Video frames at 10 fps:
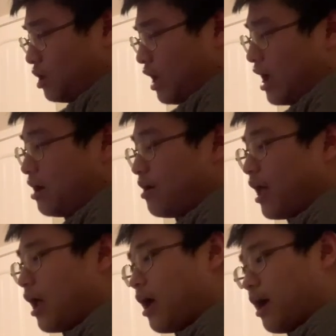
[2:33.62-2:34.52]
How
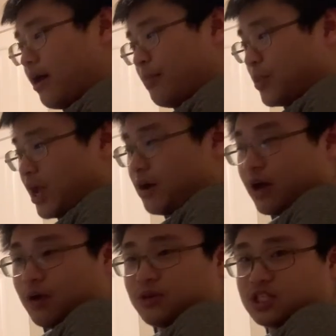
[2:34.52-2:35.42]

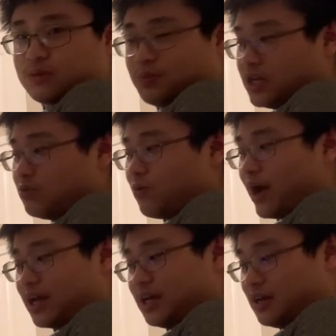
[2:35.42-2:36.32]
is
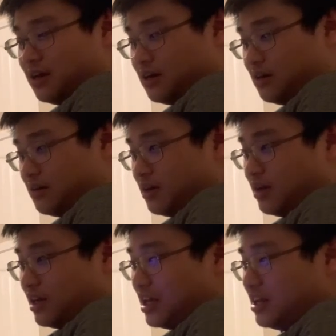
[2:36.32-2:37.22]
Speedwagon
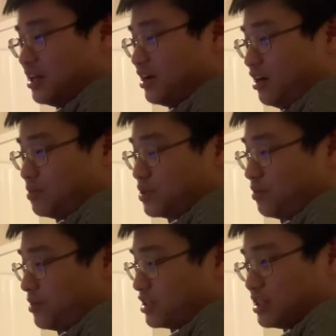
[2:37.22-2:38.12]
heating up so
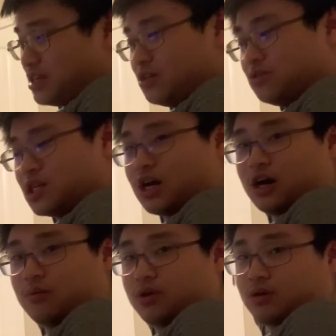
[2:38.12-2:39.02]
much? Is he using
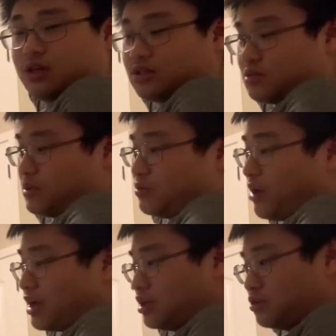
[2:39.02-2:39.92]
Hamon? Can
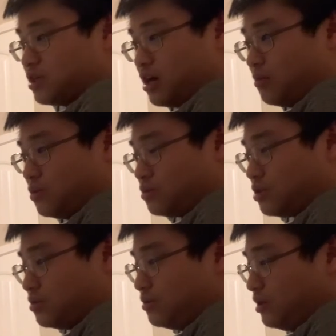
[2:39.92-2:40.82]
Speedwagon use Hamon
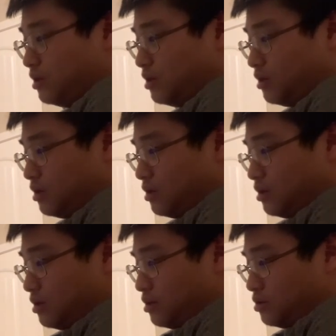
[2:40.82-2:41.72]
too?
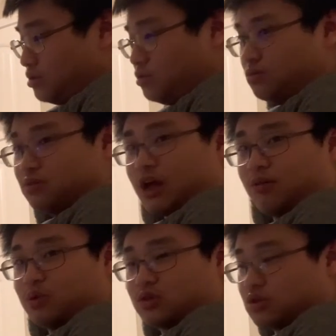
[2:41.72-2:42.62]
Dude, that would
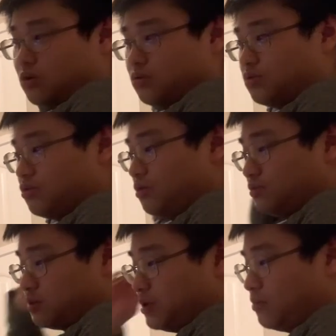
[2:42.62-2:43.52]
be so cool if
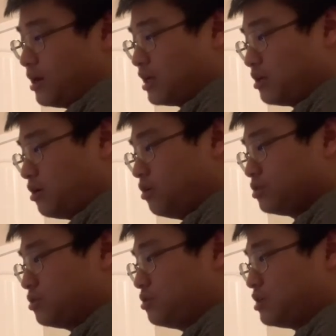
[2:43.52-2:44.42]
Speedwagon could also
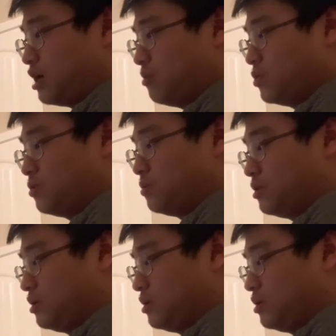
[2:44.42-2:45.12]
use Hamon.